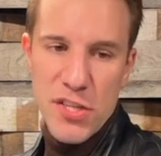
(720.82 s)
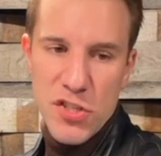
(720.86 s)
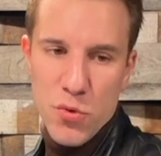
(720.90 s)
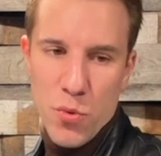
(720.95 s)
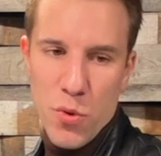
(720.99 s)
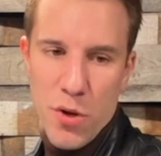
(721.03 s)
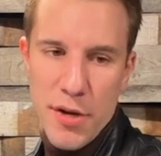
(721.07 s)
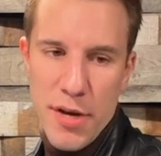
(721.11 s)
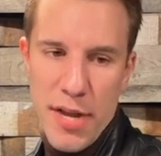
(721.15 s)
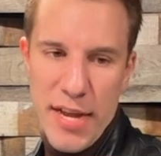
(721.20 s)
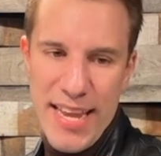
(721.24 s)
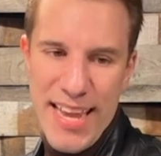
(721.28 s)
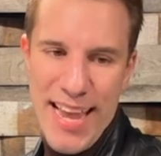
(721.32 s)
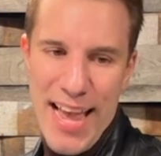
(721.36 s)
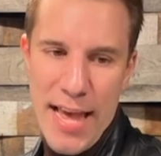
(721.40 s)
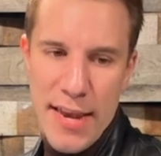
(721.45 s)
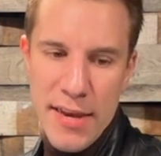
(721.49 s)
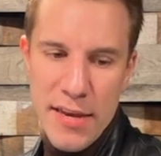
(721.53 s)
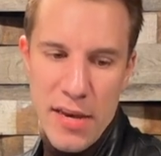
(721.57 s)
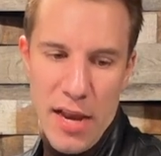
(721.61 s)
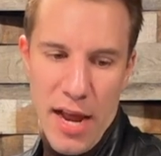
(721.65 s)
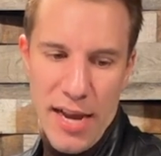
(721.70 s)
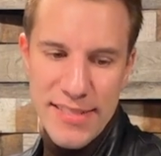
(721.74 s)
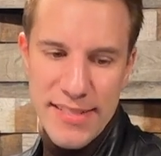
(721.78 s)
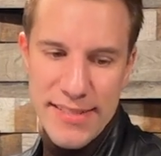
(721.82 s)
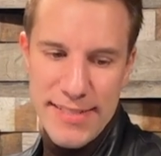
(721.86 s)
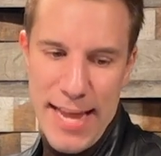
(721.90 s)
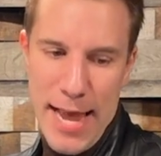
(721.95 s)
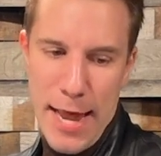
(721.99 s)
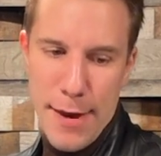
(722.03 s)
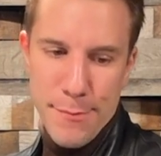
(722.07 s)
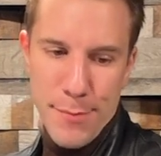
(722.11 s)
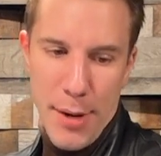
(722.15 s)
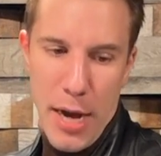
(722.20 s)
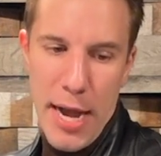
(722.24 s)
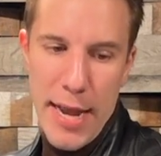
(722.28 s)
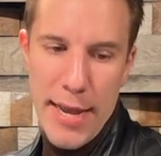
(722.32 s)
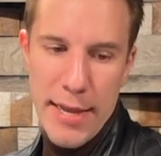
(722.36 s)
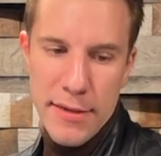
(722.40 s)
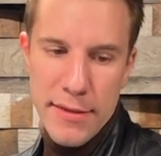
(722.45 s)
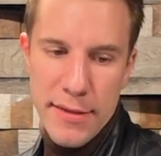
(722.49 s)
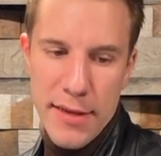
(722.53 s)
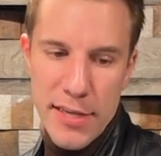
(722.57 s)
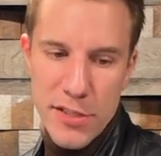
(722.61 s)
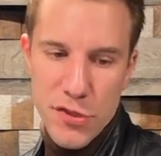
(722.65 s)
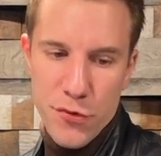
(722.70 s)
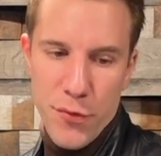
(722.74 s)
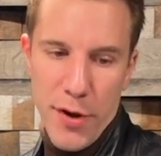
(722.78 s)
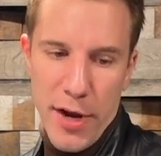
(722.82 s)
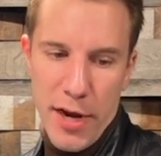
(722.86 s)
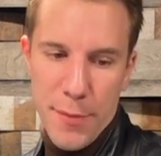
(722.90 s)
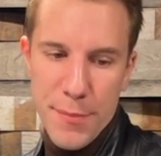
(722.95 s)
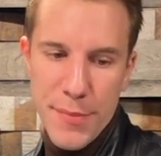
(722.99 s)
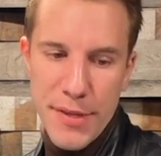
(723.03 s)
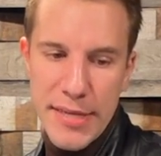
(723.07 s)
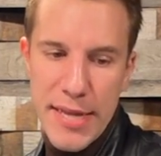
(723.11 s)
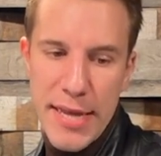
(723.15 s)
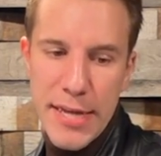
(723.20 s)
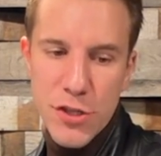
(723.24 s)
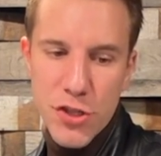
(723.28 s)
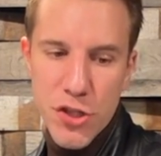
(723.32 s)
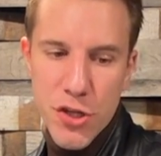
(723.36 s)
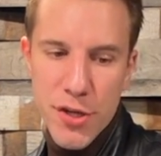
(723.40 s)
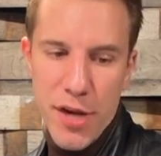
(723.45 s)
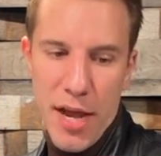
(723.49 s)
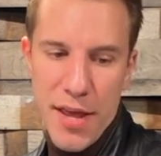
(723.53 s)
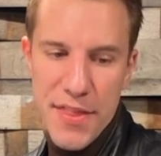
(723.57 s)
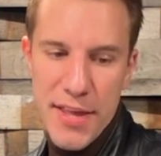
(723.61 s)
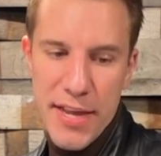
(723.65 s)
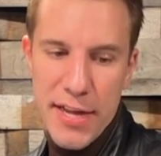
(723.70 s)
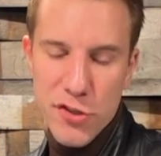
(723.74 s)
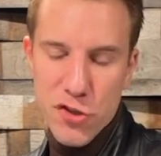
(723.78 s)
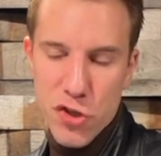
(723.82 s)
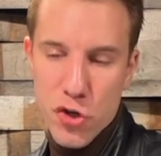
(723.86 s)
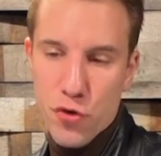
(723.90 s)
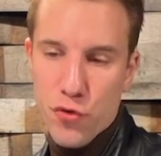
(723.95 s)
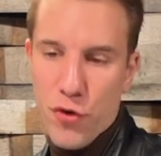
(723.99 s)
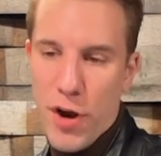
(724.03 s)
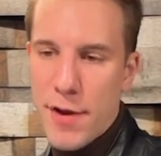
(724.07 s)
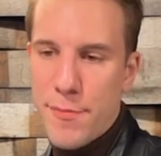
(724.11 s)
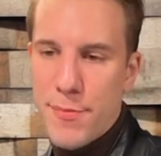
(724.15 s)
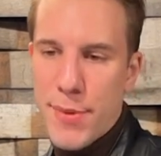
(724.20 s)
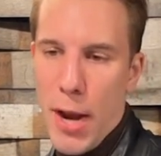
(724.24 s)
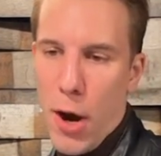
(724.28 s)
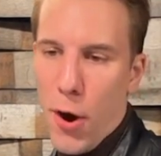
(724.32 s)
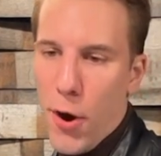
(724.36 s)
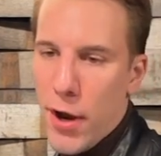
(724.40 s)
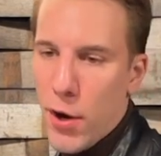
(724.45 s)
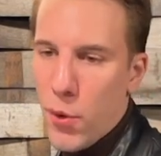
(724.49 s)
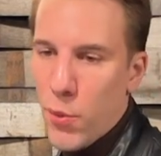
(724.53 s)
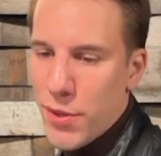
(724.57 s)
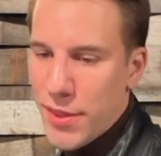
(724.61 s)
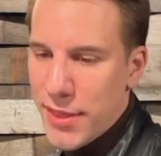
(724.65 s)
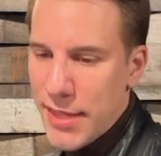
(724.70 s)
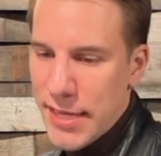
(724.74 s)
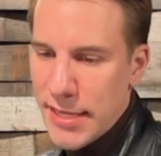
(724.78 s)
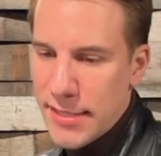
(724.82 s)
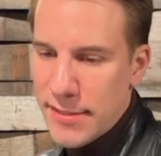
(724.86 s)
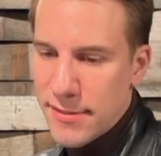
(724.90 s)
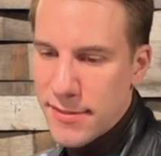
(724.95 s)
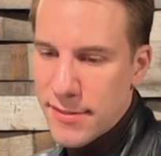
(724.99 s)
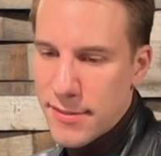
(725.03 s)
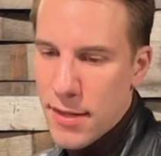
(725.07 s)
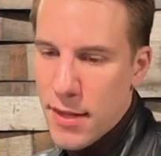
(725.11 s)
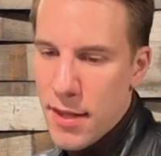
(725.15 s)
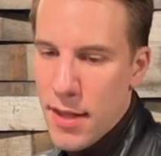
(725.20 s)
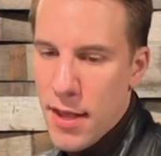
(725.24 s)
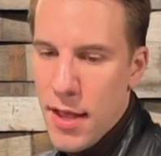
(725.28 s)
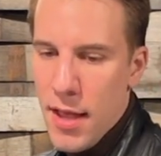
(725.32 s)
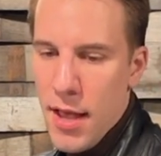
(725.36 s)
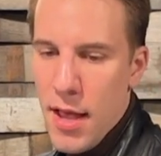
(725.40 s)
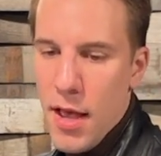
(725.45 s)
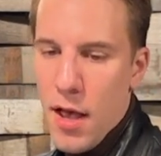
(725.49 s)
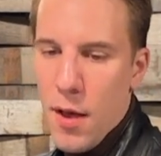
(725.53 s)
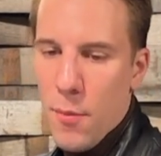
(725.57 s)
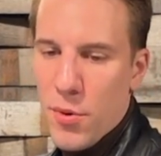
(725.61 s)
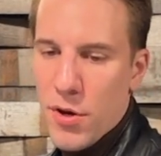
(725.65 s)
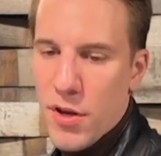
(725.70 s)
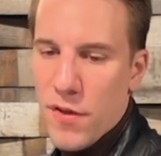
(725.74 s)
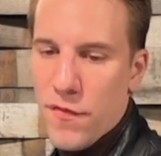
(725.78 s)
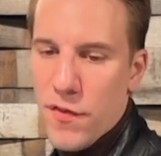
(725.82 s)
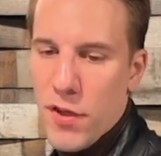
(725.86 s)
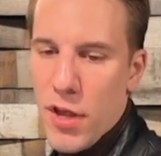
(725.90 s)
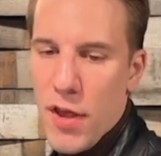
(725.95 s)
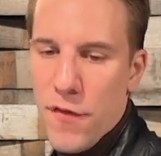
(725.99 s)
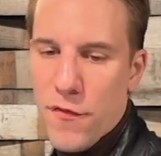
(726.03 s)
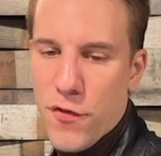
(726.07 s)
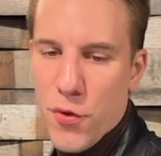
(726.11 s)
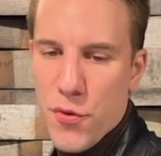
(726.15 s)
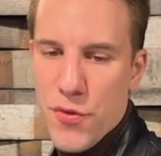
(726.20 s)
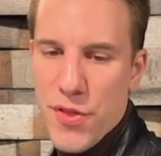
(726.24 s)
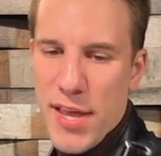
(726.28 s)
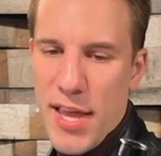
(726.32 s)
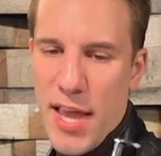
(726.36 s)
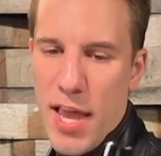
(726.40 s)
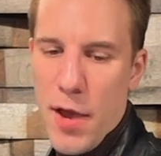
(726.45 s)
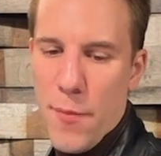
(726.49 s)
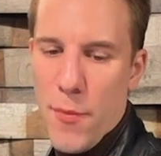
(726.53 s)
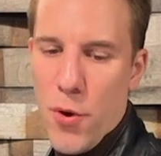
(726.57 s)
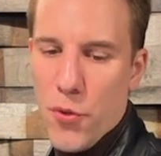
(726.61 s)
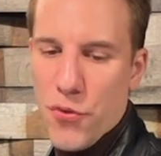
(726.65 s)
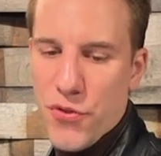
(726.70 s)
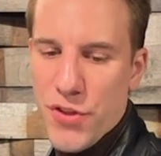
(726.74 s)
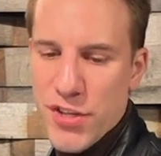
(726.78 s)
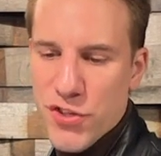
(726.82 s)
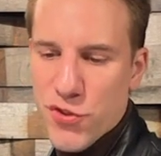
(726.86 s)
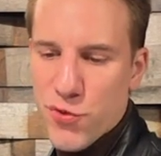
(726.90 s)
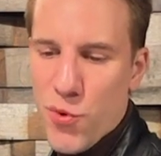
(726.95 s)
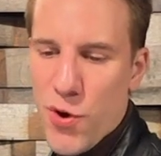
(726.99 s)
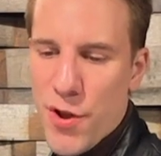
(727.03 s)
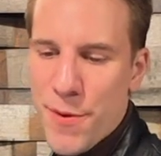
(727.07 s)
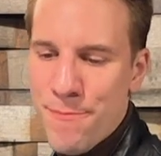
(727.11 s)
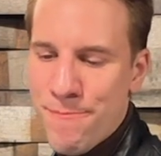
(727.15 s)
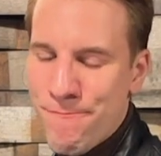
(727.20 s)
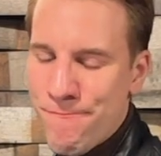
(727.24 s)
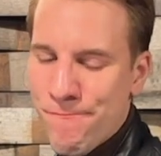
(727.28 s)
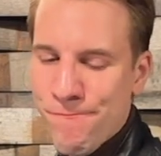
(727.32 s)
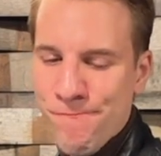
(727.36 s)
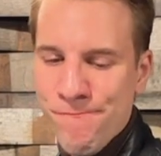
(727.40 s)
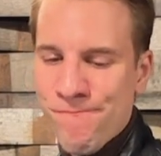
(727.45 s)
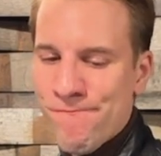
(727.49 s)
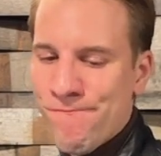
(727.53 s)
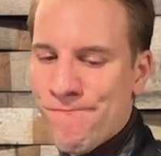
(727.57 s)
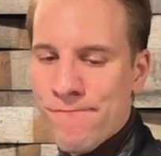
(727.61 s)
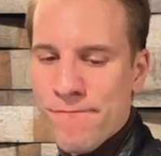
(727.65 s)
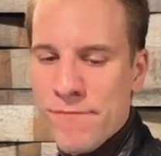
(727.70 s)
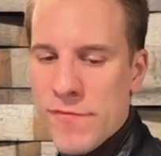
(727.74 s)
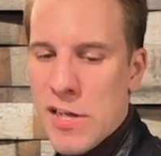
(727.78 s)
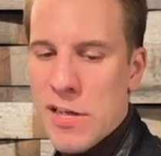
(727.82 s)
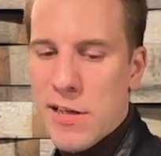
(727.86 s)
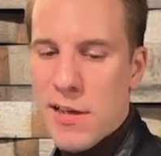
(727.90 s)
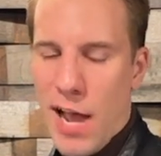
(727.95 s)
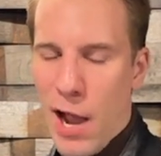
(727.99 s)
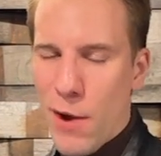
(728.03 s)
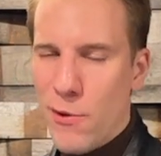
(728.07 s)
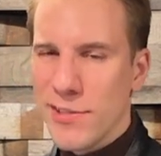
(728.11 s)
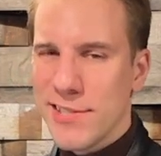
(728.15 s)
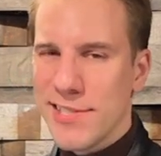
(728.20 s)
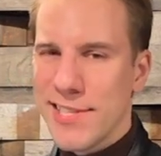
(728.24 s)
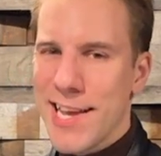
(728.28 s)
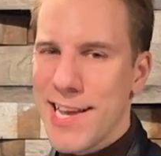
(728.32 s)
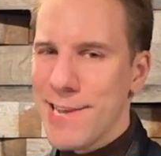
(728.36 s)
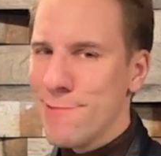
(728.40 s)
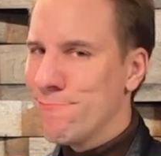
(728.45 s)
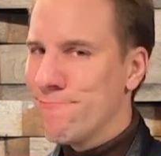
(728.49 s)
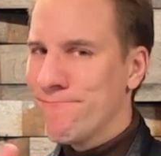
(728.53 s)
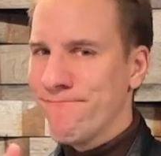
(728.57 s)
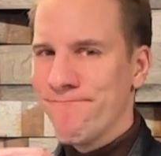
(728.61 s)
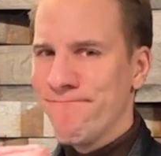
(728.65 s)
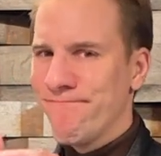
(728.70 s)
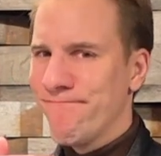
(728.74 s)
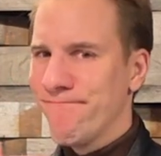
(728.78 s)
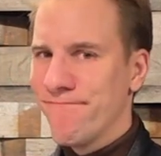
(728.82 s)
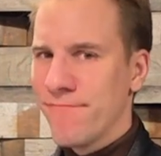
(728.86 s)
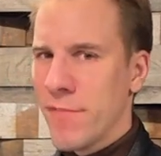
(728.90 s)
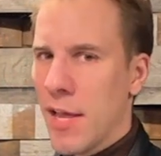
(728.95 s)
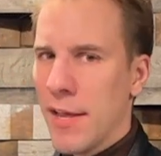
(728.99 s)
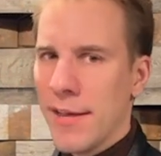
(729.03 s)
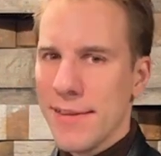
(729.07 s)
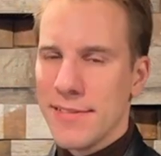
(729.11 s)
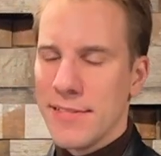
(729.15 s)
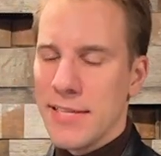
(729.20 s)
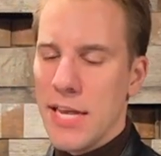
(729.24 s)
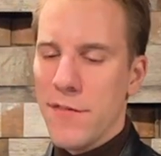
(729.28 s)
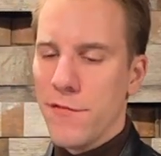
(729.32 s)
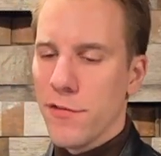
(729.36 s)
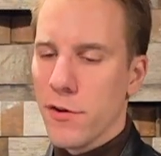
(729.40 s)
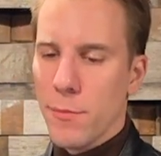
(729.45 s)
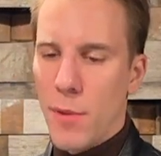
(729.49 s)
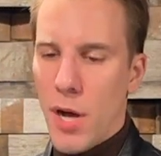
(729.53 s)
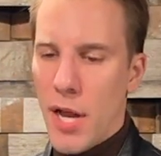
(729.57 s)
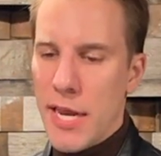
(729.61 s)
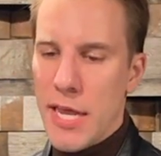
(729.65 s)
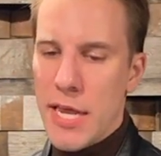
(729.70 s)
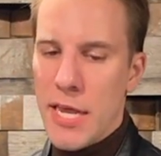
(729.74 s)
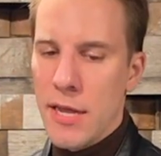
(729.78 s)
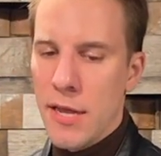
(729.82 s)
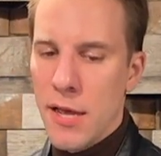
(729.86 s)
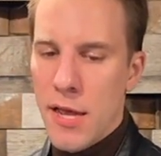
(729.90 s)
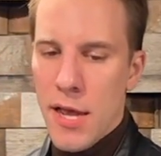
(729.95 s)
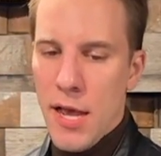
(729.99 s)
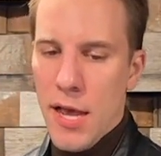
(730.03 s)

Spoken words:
one, again, I stand by it as a recommendation. I think it's a great pairing with this. But if you're thinking about this one, I would say save your money.